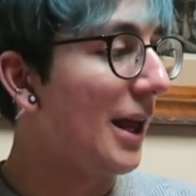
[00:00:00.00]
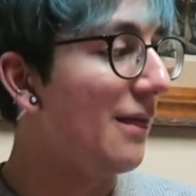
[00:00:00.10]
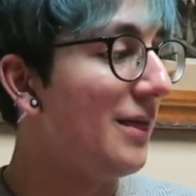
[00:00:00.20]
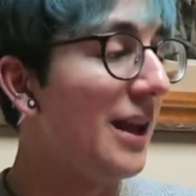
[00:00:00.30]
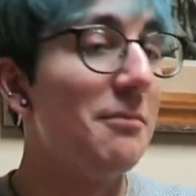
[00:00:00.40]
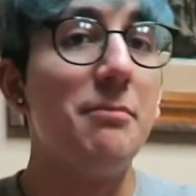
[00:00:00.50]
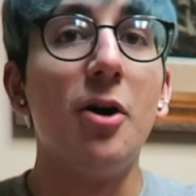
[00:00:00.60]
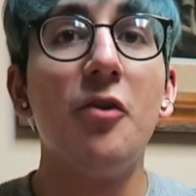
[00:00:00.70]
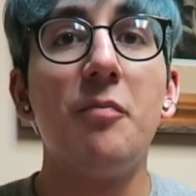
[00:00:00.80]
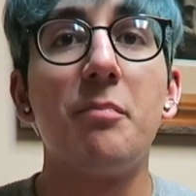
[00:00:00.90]
They
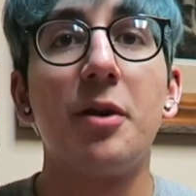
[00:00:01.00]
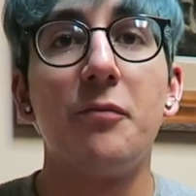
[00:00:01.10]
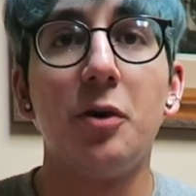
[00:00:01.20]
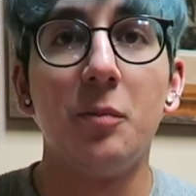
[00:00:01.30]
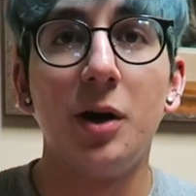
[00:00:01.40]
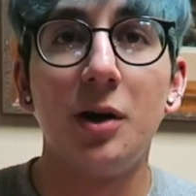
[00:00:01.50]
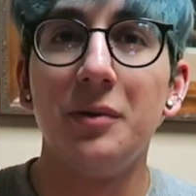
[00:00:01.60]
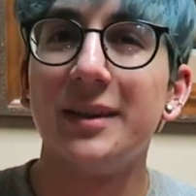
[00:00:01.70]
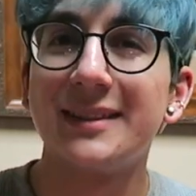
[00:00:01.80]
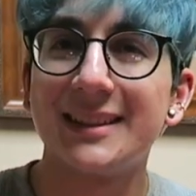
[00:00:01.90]
both perform well.
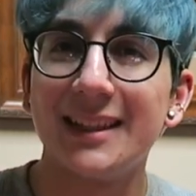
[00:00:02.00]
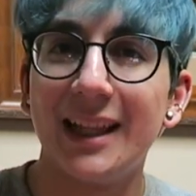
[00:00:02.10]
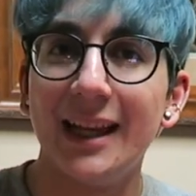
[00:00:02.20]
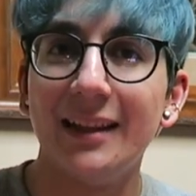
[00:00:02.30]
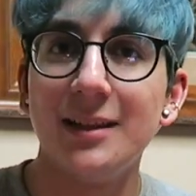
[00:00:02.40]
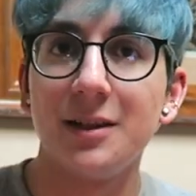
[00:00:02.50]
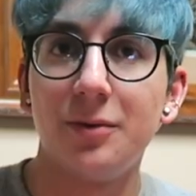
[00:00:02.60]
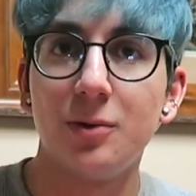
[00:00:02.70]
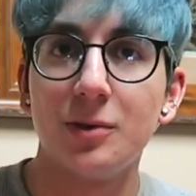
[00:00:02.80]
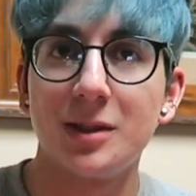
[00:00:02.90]
They're slightly
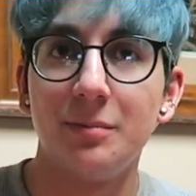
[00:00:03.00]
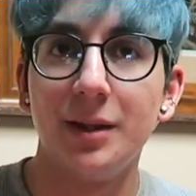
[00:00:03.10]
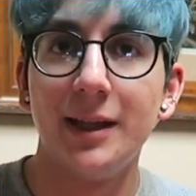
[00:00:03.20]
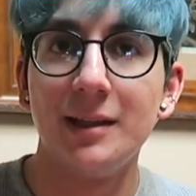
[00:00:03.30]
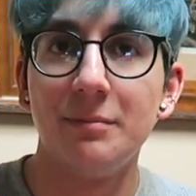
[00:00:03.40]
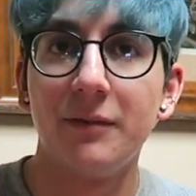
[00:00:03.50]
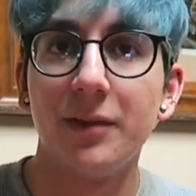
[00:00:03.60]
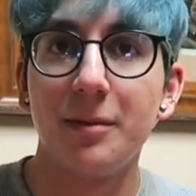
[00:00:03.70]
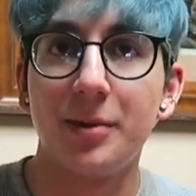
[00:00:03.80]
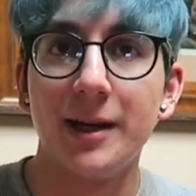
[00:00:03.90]
difficult to blend, but for
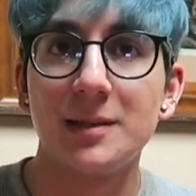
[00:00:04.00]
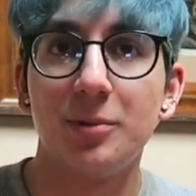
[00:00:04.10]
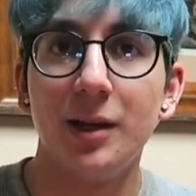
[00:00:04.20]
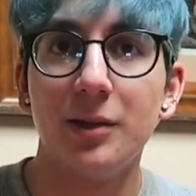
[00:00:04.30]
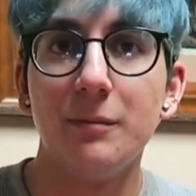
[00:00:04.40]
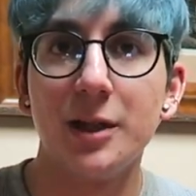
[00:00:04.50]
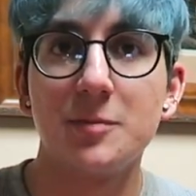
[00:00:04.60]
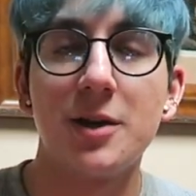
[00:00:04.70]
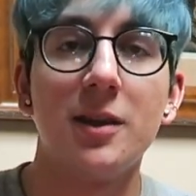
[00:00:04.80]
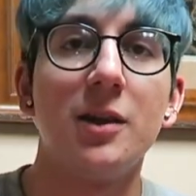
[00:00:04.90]
the price point, they're much
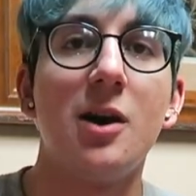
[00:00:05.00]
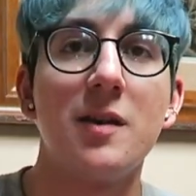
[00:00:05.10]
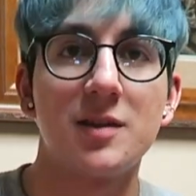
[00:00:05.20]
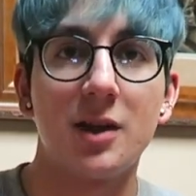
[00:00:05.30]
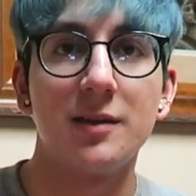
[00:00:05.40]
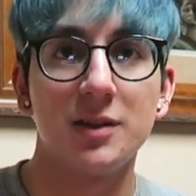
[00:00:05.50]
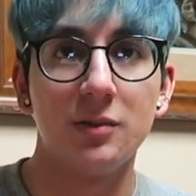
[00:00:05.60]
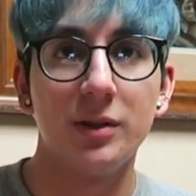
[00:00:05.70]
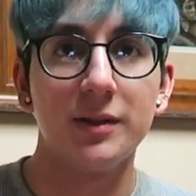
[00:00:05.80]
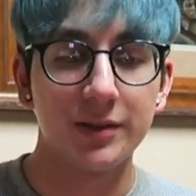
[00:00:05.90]
better than the Anastasia
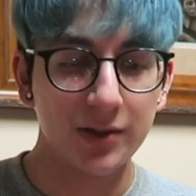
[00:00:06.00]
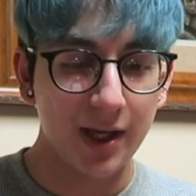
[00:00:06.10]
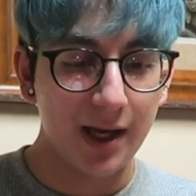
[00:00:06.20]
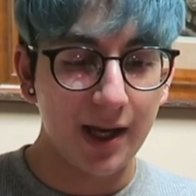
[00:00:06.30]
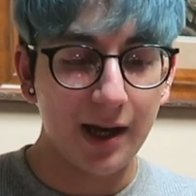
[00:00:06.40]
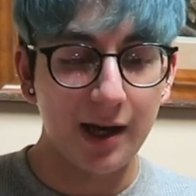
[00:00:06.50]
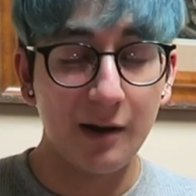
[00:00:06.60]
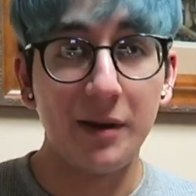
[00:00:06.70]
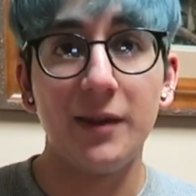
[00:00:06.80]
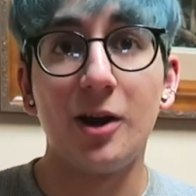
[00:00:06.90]
ones.
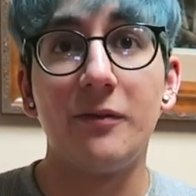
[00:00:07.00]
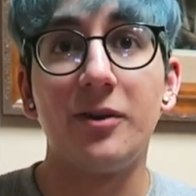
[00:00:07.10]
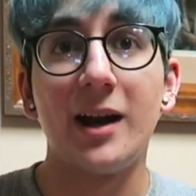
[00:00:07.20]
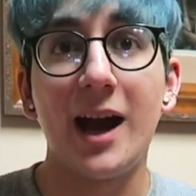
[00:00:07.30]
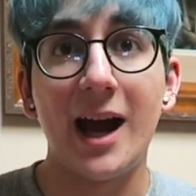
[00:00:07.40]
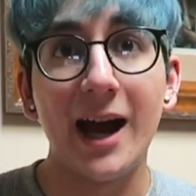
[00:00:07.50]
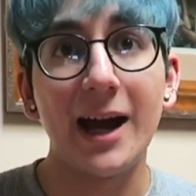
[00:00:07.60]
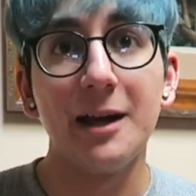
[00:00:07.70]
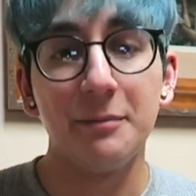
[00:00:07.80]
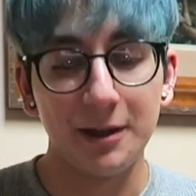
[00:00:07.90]
And they offer
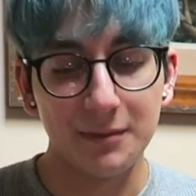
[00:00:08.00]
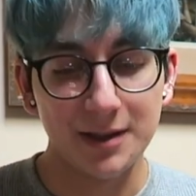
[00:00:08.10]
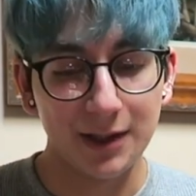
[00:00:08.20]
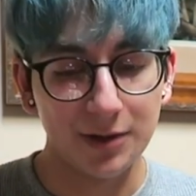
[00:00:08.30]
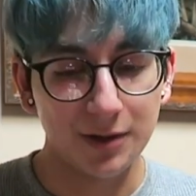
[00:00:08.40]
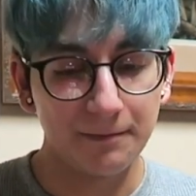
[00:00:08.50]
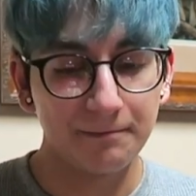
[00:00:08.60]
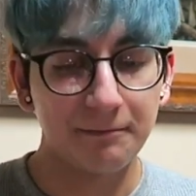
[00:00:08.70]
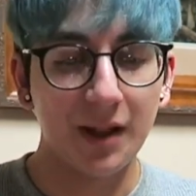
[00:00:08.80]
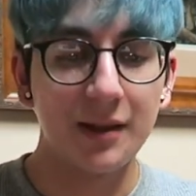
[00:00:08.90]
high pigmentation.
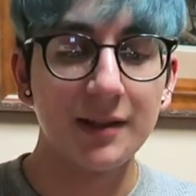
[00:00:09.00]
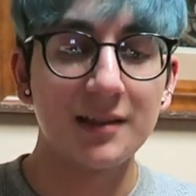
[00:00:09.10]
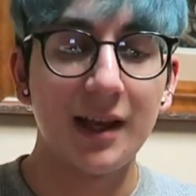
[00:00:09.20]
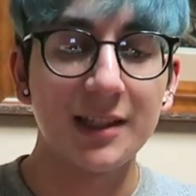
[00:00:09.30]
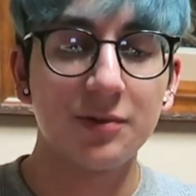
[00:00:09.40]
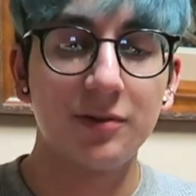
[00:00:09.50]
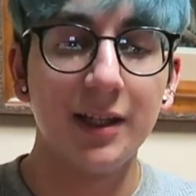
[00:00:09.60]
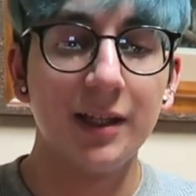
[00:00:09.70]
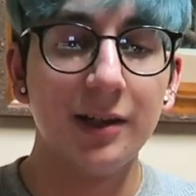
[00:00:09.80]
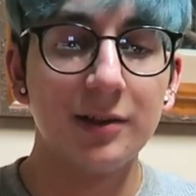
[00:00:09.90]
This last one
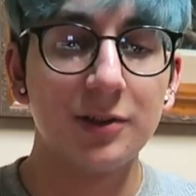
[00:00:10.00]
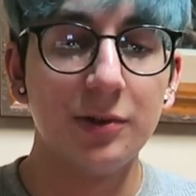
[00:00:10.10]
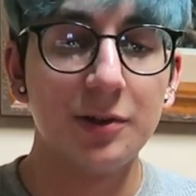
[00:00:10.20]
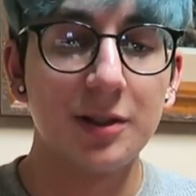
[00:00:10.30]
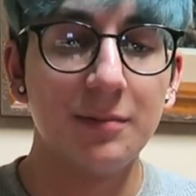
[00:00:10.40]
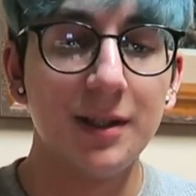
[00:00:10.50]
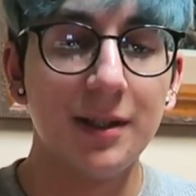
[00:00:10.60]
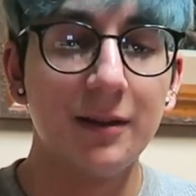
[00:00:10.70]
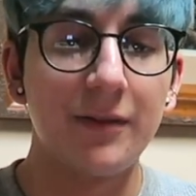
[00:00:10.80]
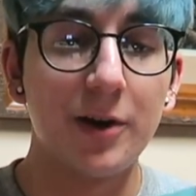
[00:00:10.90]
right here is going to be
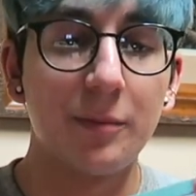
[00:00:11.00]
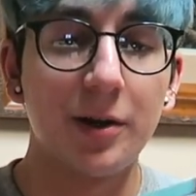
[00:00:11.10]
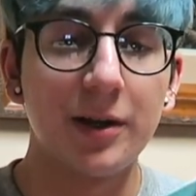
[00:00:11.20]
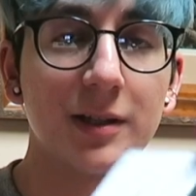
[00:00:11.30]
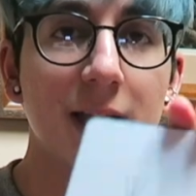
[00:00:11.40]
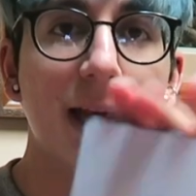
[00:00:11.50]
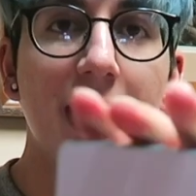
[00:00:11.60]
the final product.